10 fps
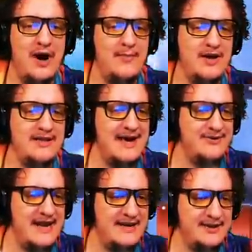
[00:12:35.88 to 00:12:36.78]
I'm on
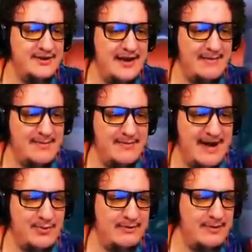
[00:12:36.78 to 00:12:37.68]
cloud nine, dude. I'm coming
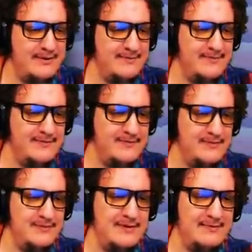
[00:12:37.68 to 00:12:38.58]
back. Wait, wait, wait.
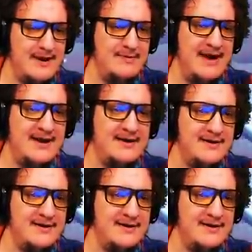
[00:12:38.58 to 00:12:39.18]
I'm coming back.